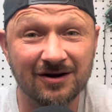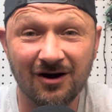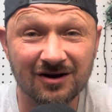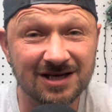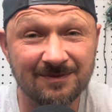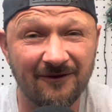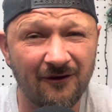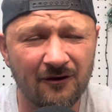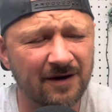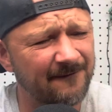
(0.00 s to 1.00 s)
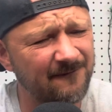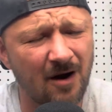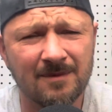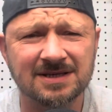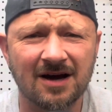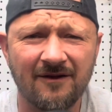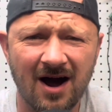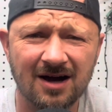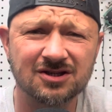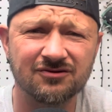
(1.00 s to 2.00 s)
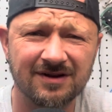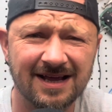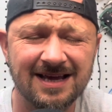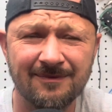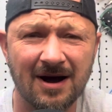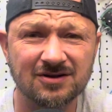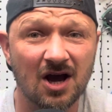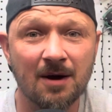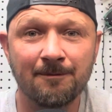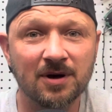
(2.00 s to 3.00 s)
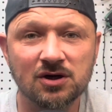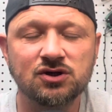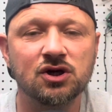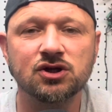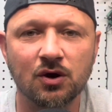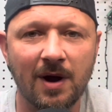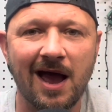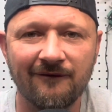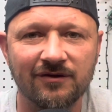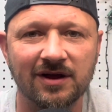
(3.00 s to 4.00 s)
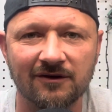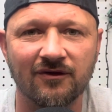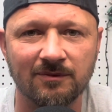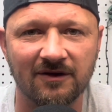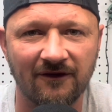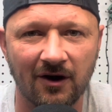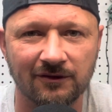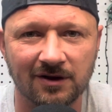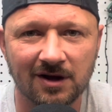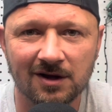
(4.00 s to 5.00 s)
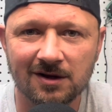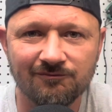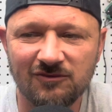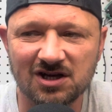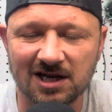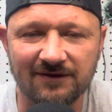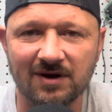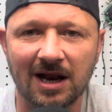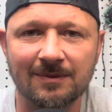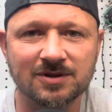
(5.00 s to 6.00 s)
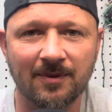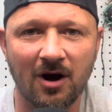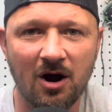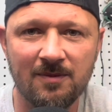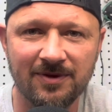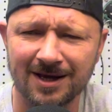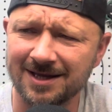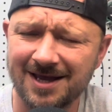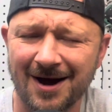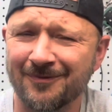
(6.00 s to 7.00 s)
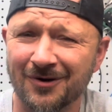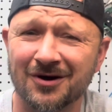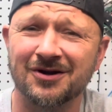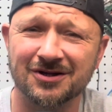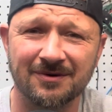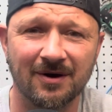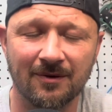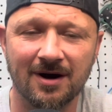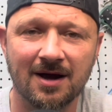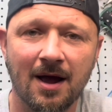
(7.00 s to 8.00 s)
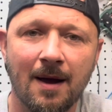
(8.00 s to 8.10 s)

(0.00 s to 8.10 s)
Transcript: holiday before and I find myself answering emails because you can do everything from your phone. You can leave your laptop at home thinking, I'm not going to do any work.